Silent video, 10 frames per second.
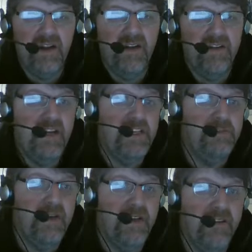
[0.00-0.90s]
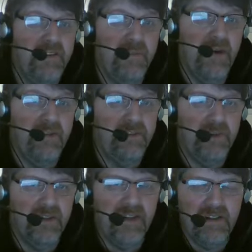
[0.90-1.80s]
Today's my adopted mom's
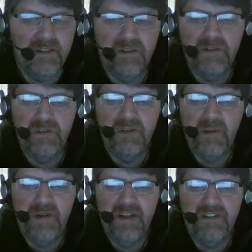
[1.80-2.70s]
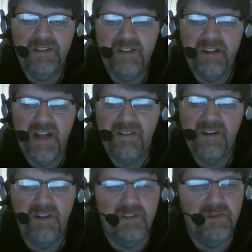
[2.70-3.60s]
birthday, so I mean, it's just like
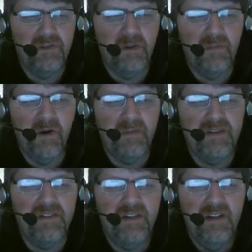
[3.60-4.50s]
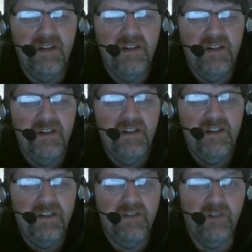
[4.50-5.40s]
having those moments
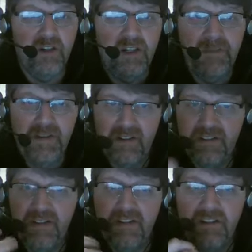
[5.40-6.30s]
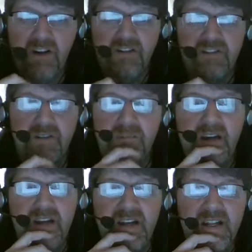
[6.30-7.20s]
where to be able to sit and talk to
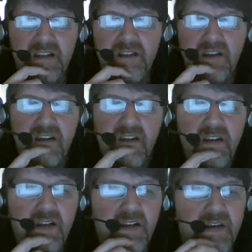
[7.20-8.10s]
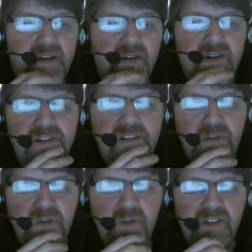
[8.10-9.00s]
somebody that that
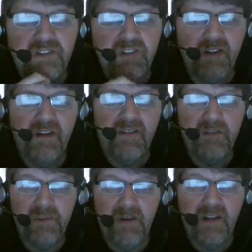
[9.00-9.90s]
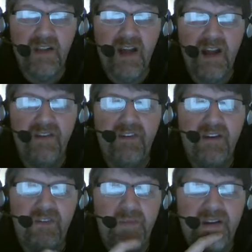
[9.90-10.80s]
you love, that was a part of your life.
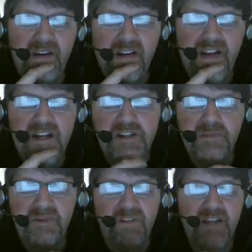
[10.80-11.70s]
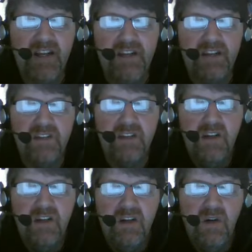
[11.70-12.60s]
Being able to catch up on things
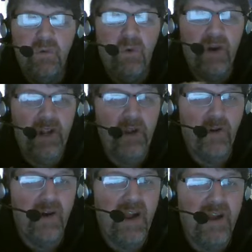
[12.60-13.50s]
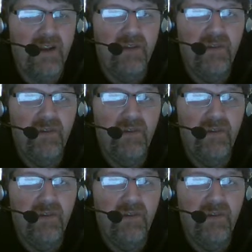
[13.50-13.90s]
where you're at,